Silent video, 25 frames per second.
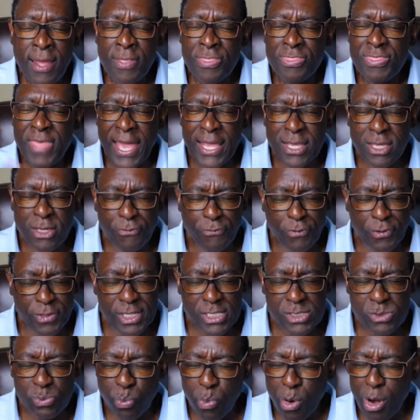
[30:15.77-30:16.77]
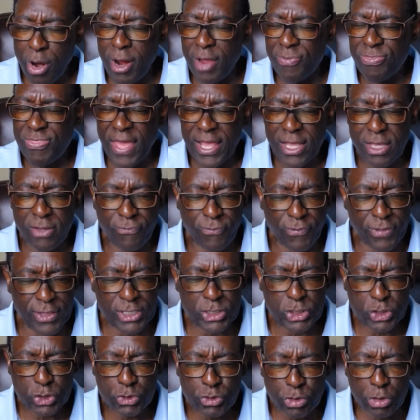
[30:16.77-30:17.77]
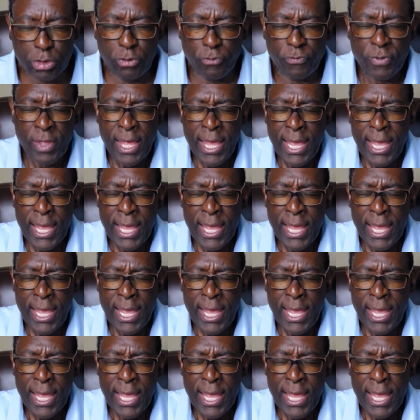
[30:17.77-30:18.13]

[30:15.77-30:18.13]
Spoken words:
Thank you for this word. Thank you for this truth.